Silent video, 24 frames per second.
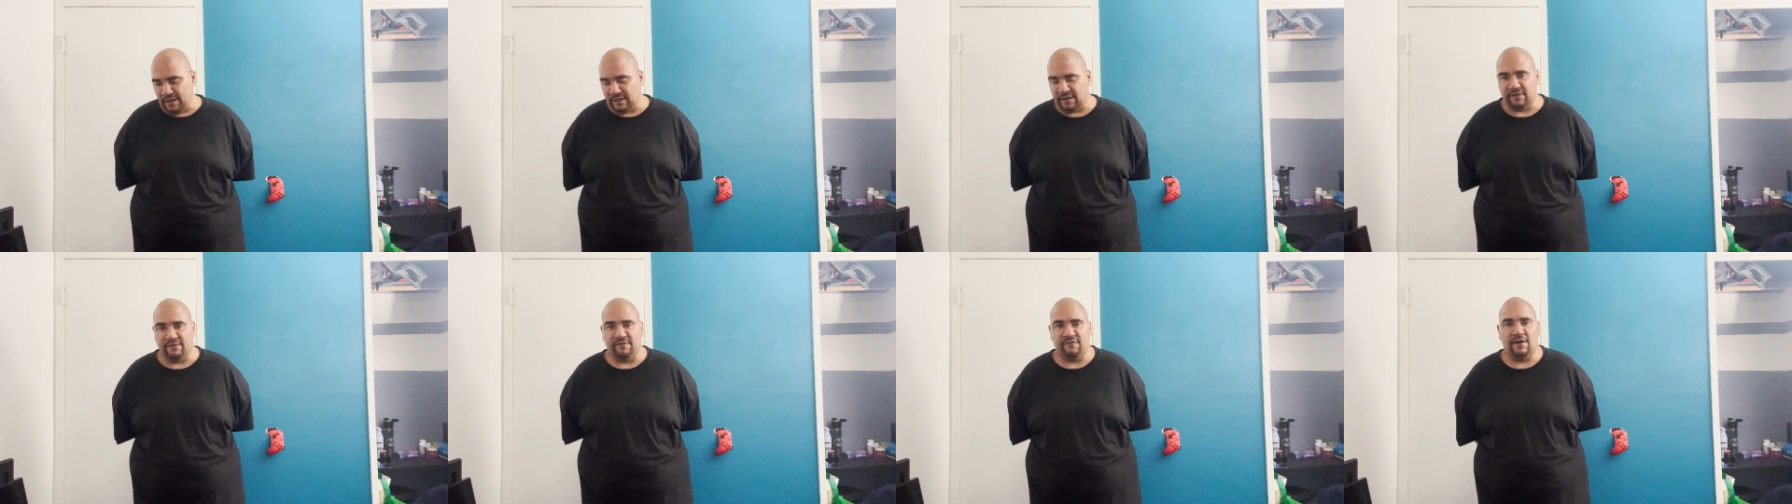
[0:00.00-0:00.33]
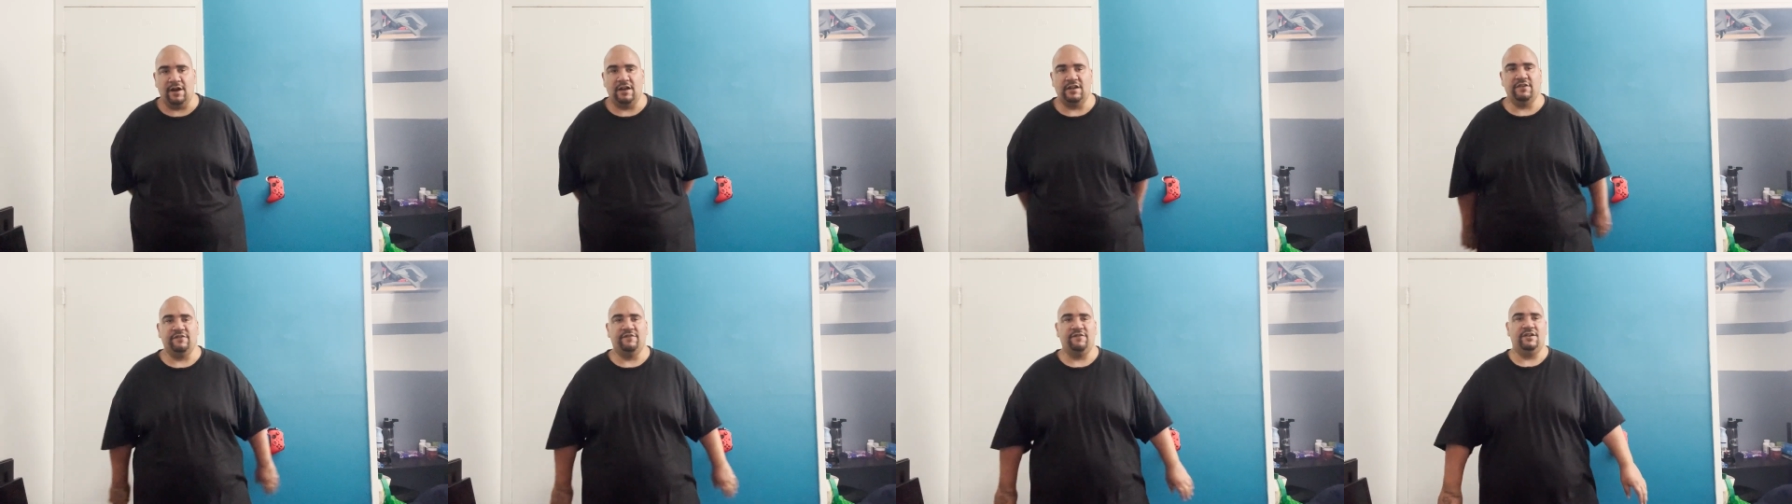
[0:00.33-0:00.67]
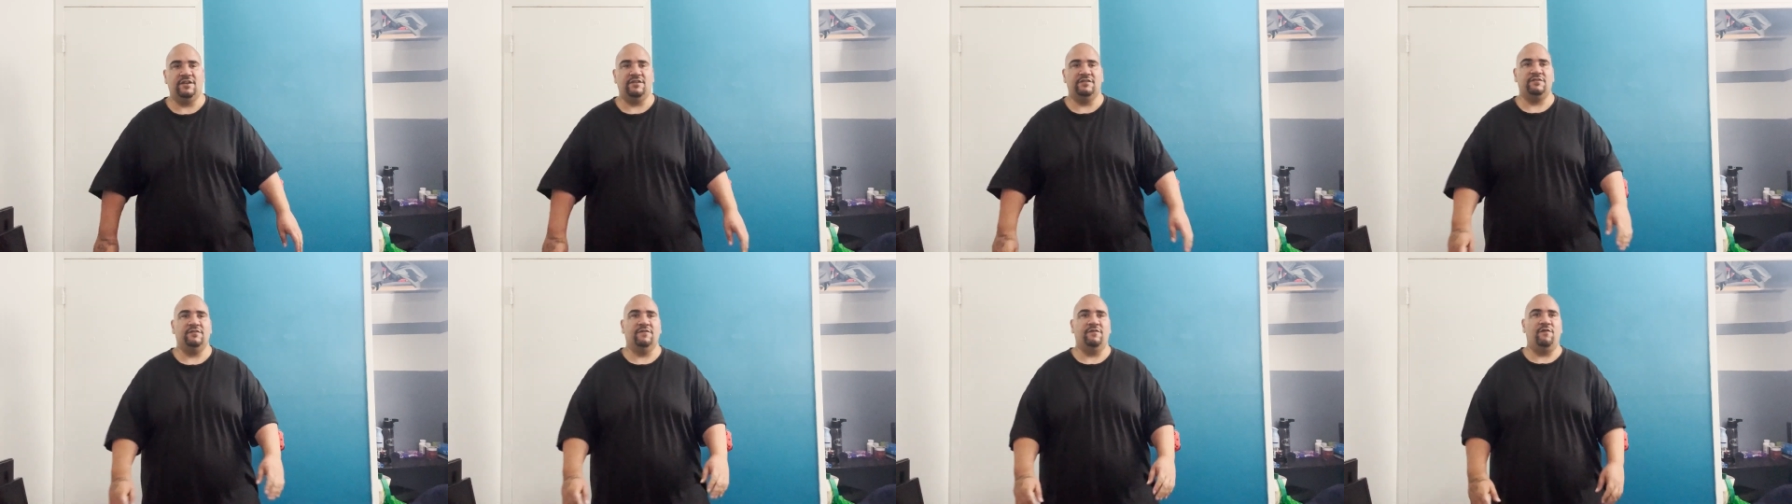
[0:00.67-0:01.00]
I can finally fit
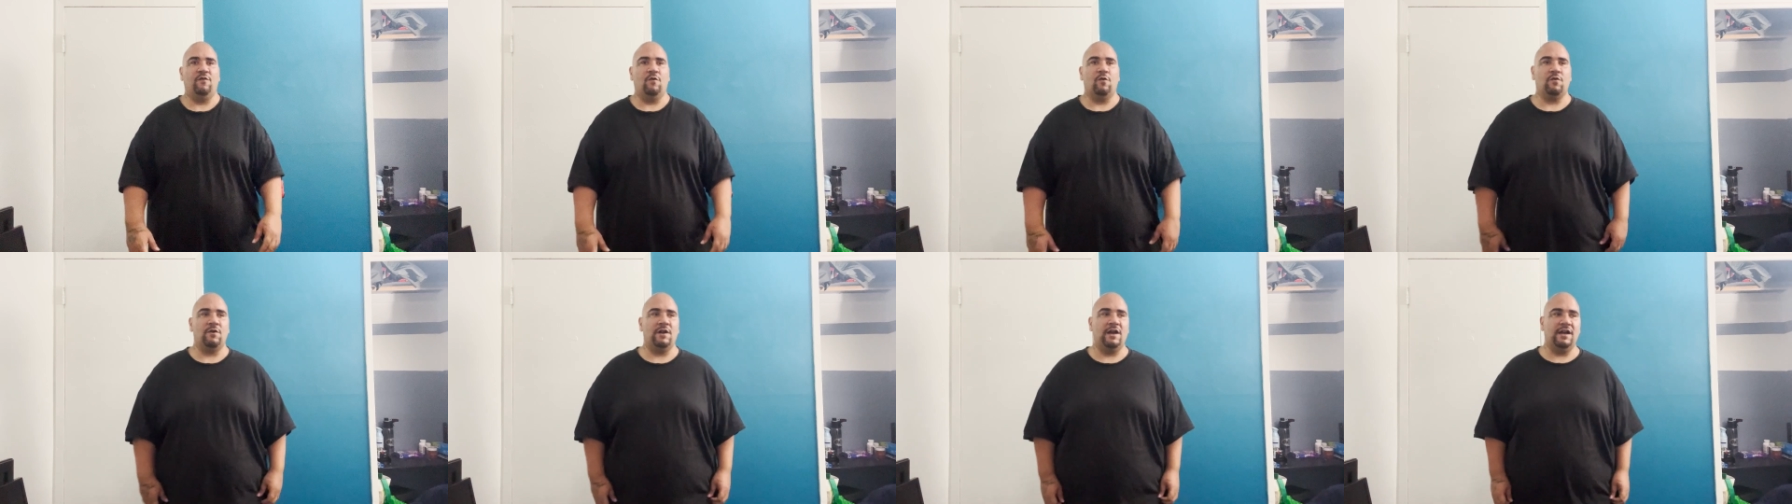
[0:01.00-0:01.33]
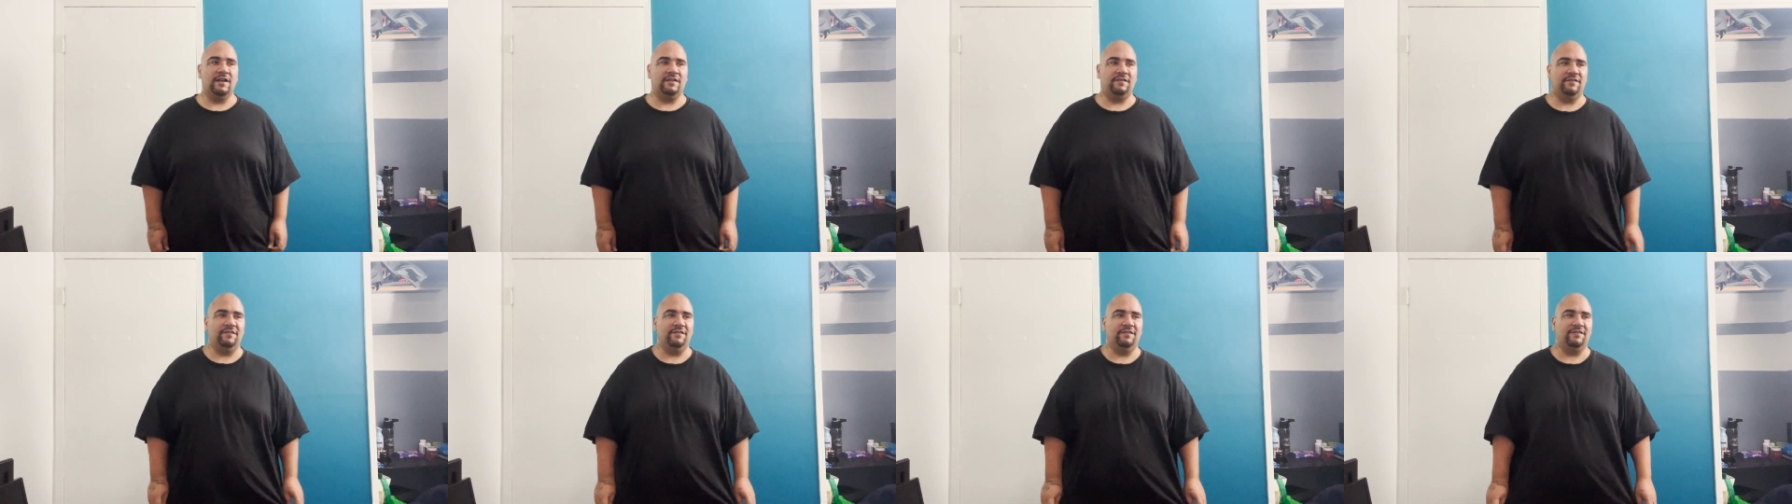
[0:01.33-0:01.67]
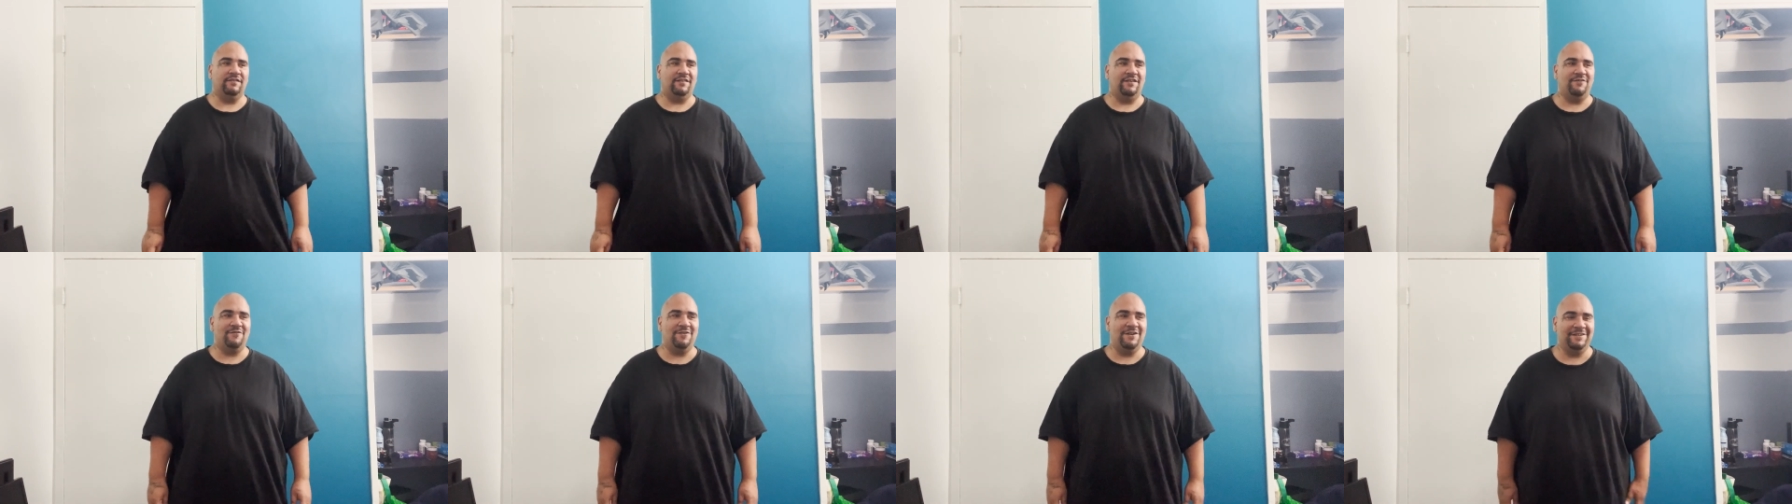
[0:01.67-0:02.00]
into four
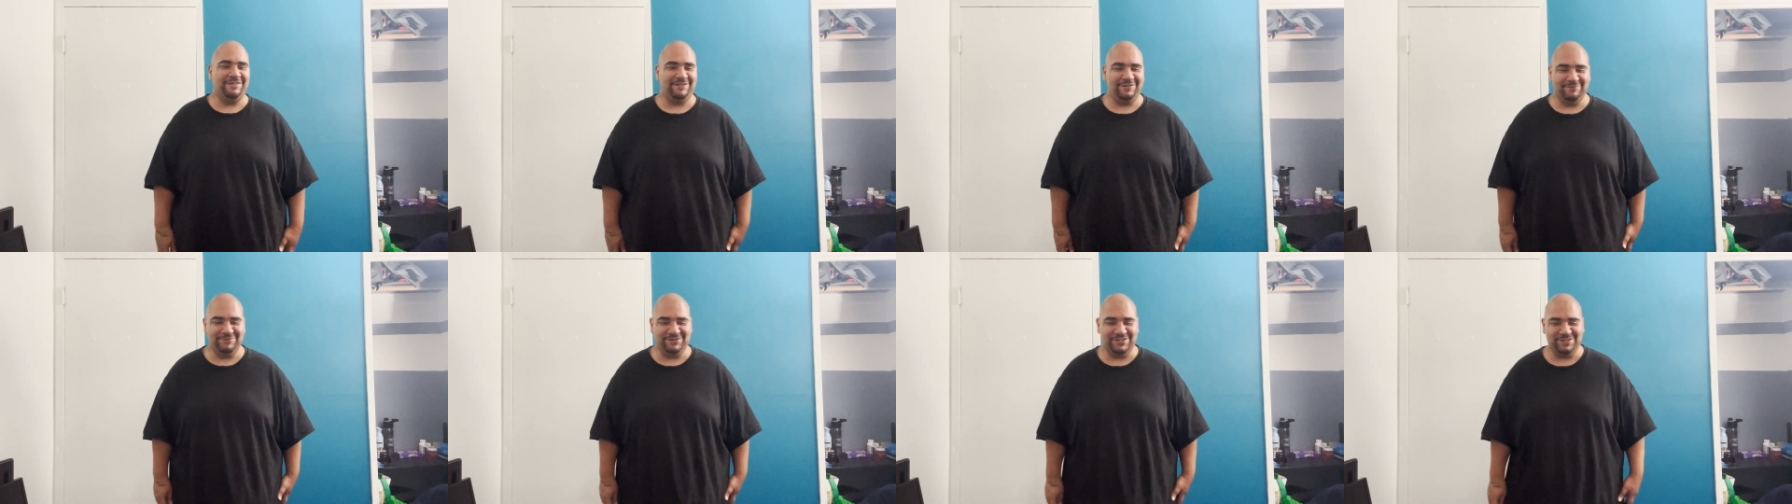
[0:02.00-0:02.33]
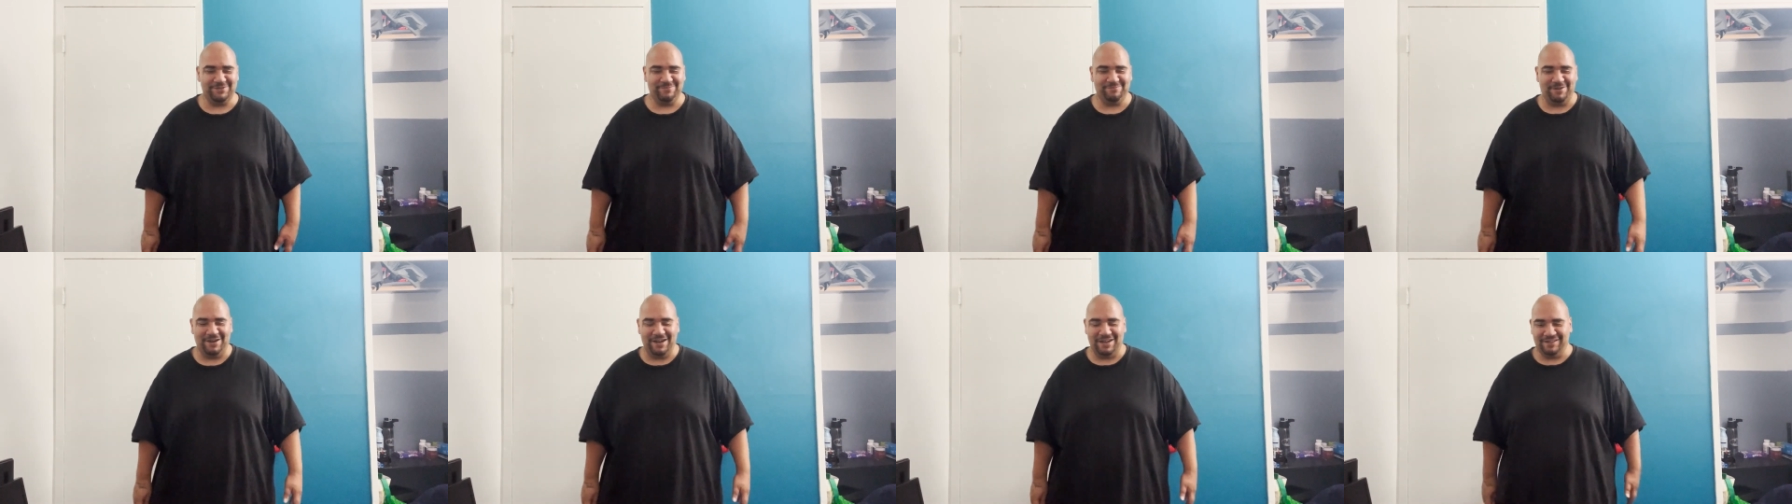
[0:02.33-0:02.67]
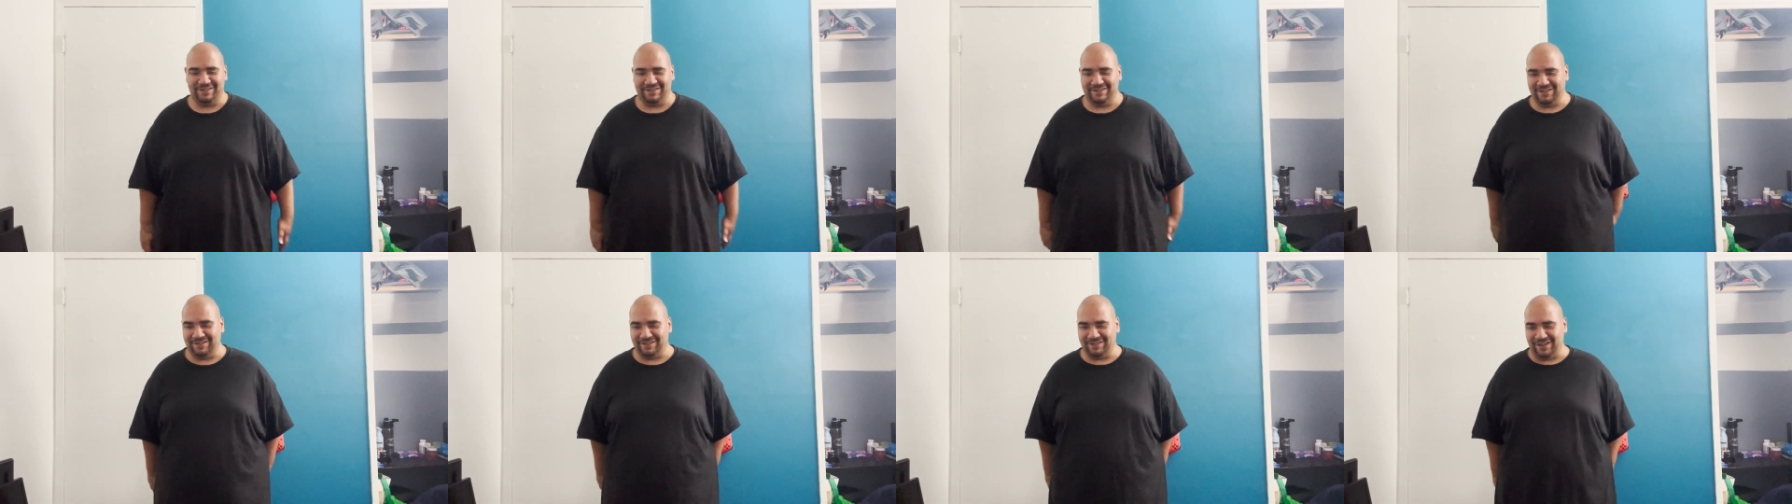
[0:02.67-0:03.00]
X's. I don't have to just buy
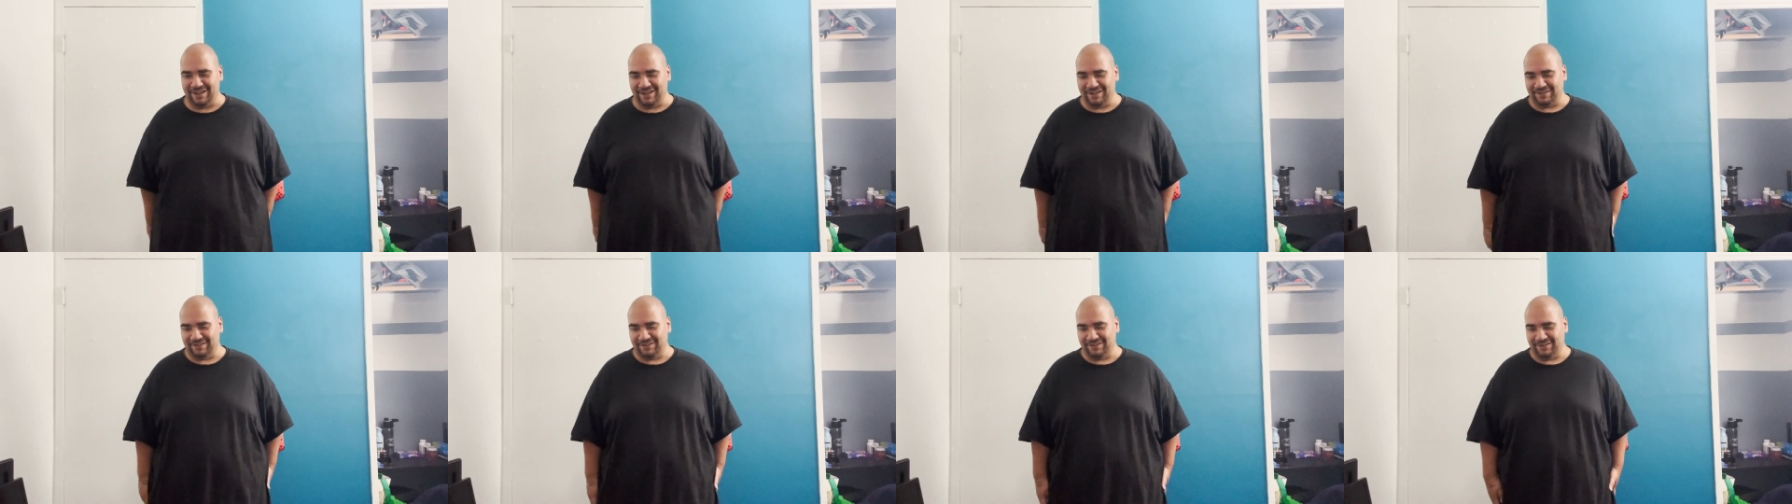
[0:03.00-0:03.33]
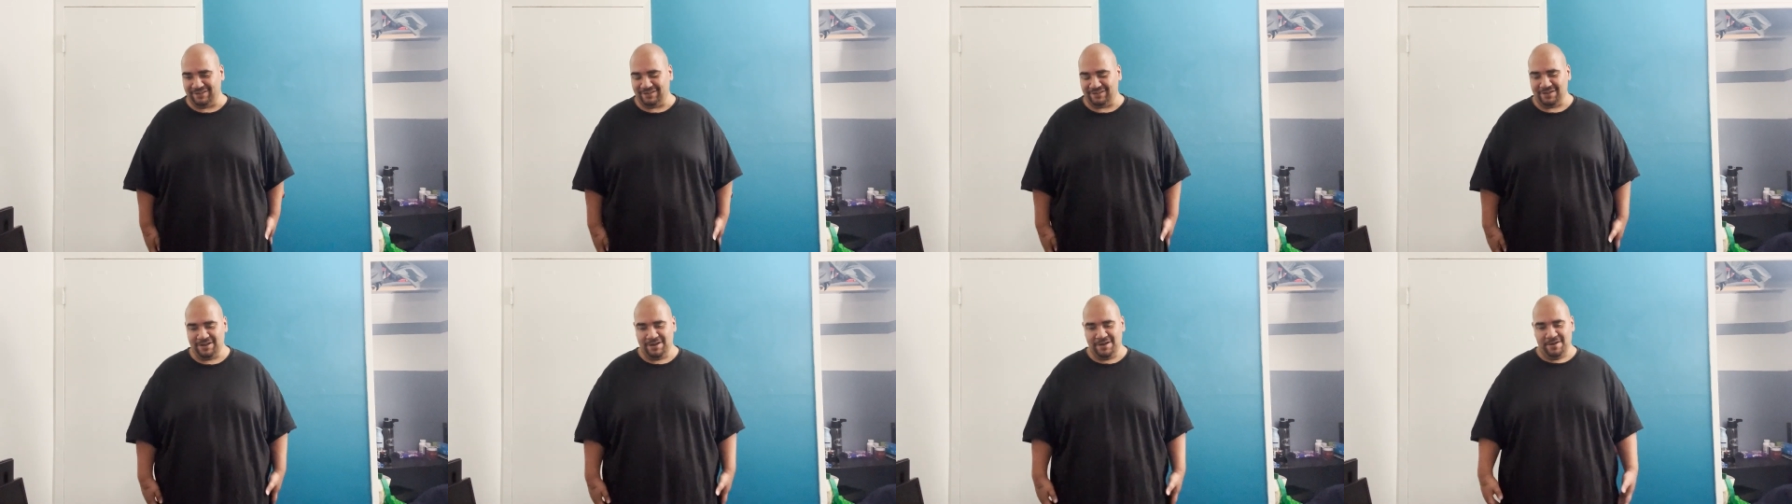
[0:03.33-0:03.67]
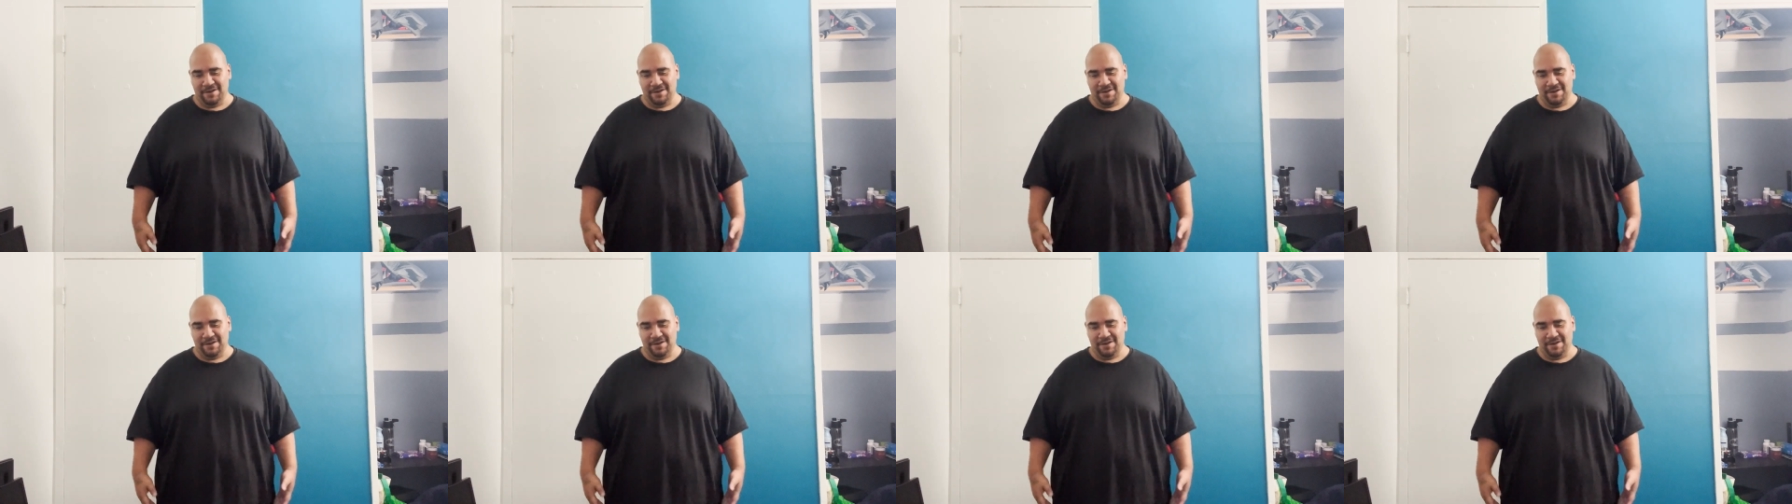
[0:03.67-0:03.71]
six X's.